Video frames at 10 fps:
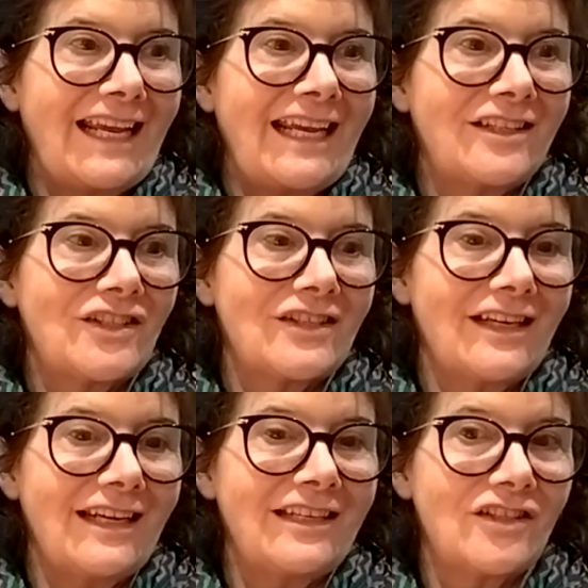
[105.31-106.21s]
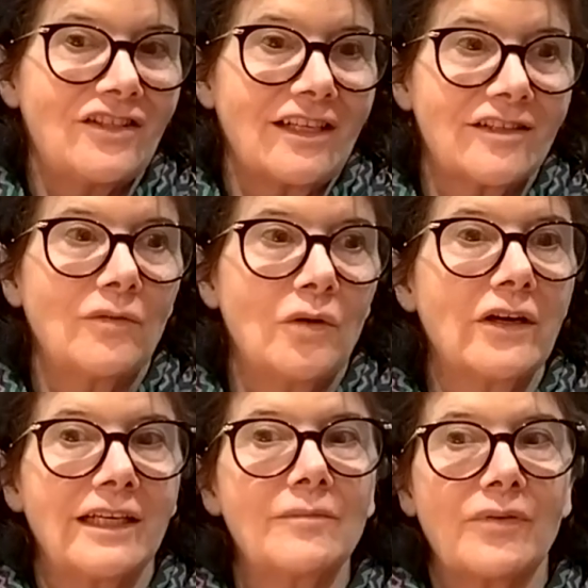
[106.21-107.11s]
It's just a
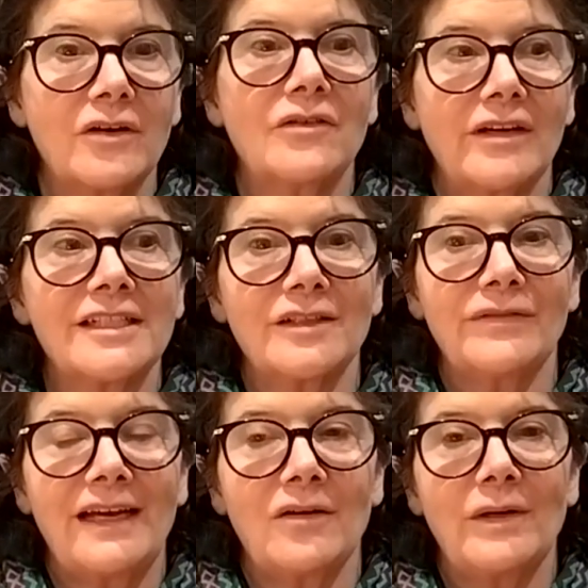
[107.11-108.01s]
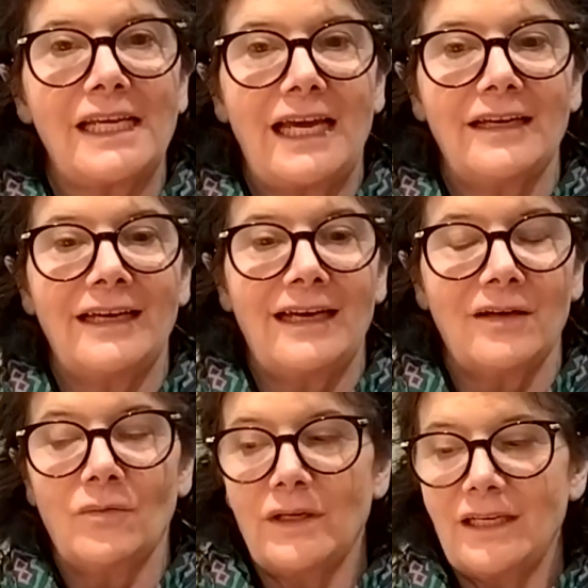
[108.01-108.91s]
work in progress of how
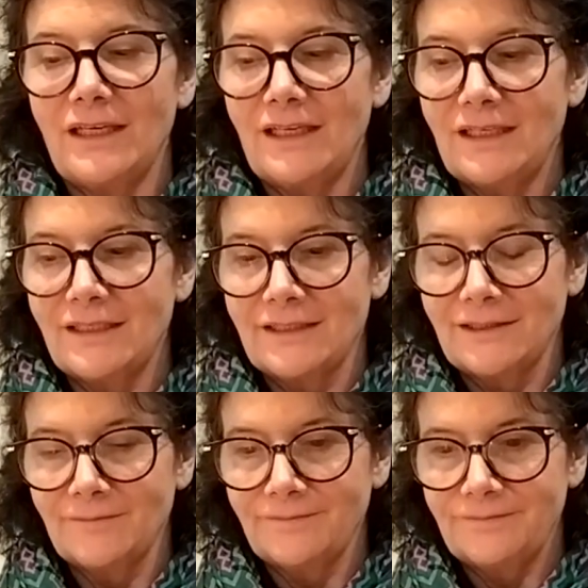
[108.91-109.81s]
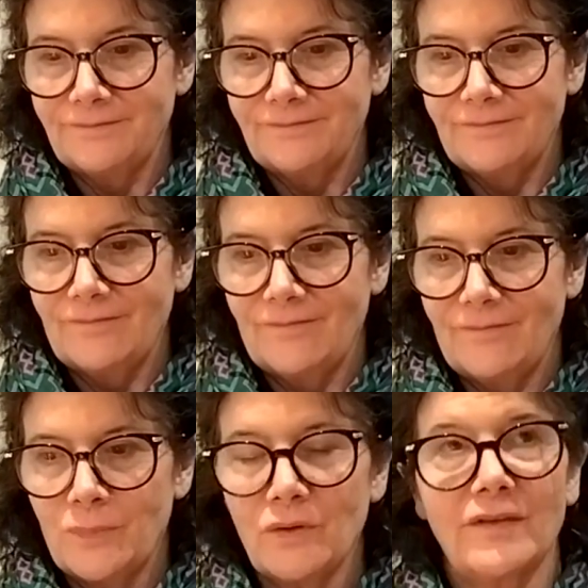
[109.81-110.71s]
we
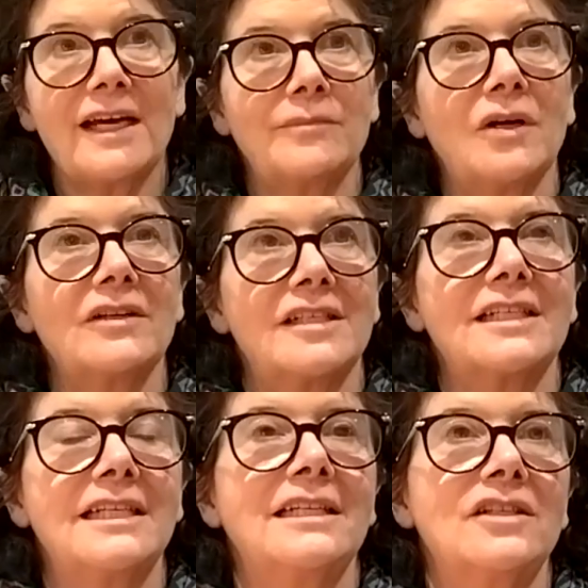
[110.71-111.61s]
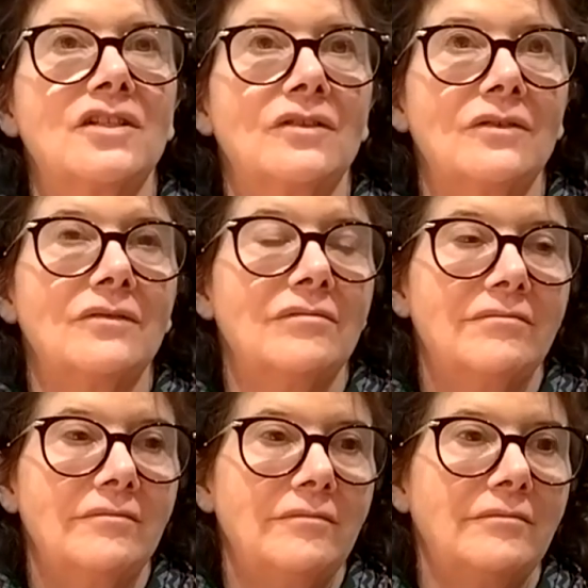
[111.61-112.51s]
put that policy into,
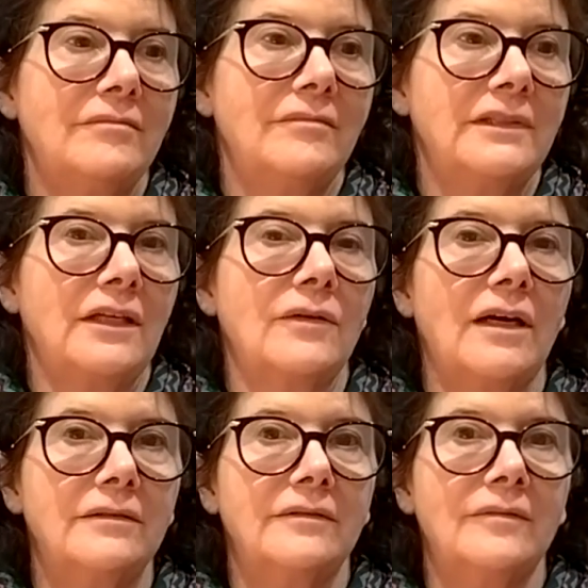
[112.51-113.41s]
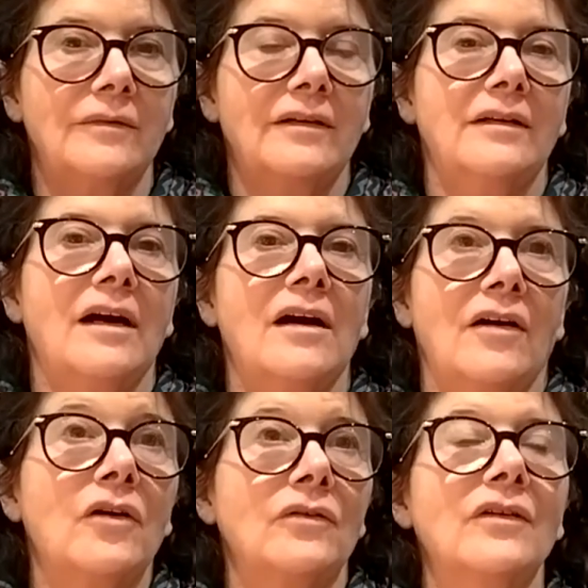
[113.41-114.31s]
you know, our
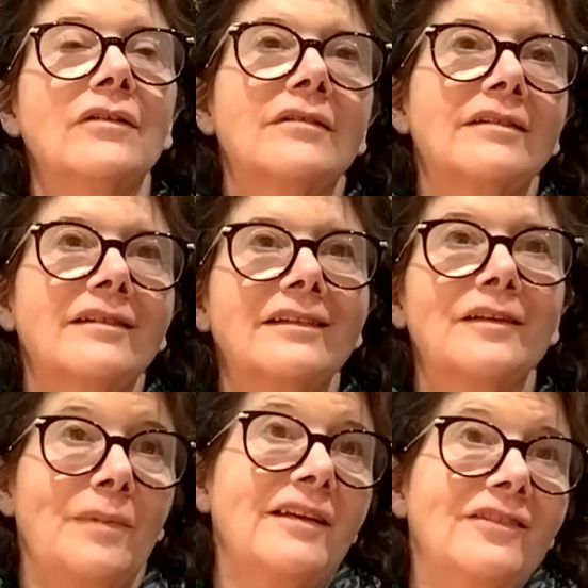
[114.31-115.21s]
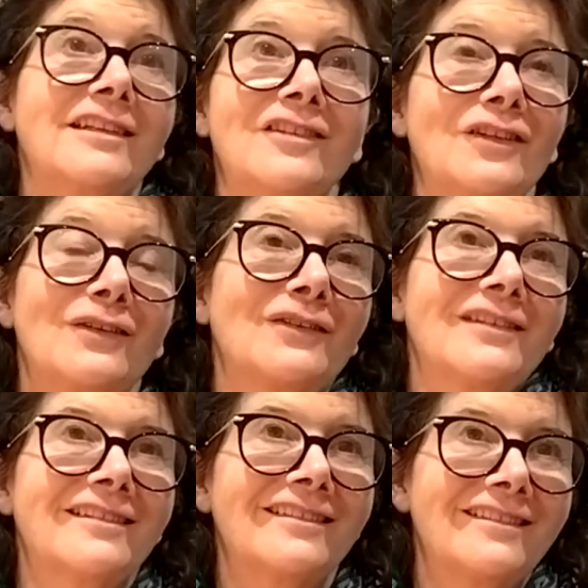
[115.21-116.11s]
own capacity to
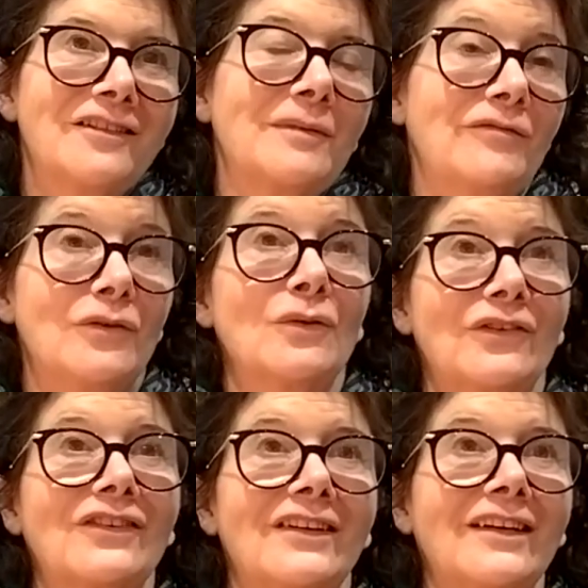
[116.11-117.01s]
enforce.